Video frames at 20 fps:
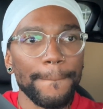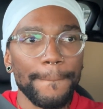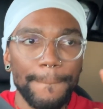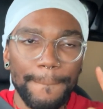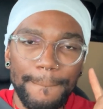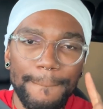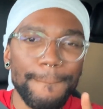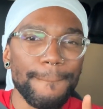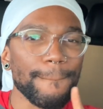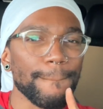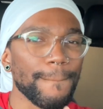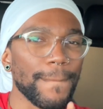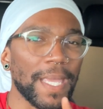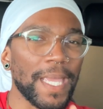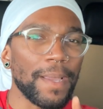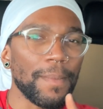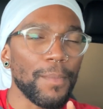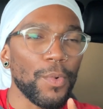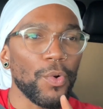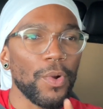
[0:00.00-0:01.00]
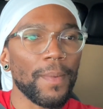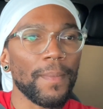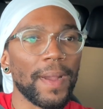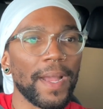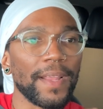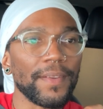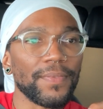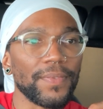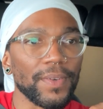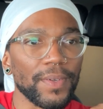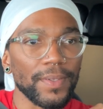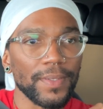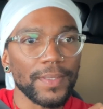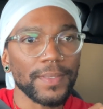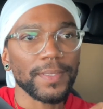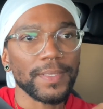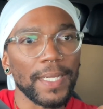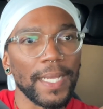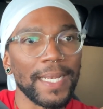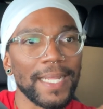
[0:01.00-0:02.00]
being more mindful. And
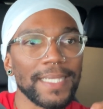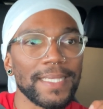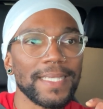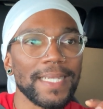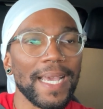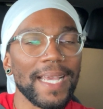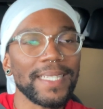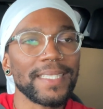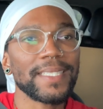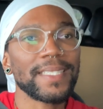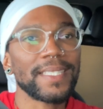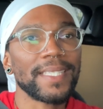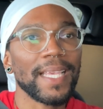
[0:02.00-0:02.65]
it's not to say like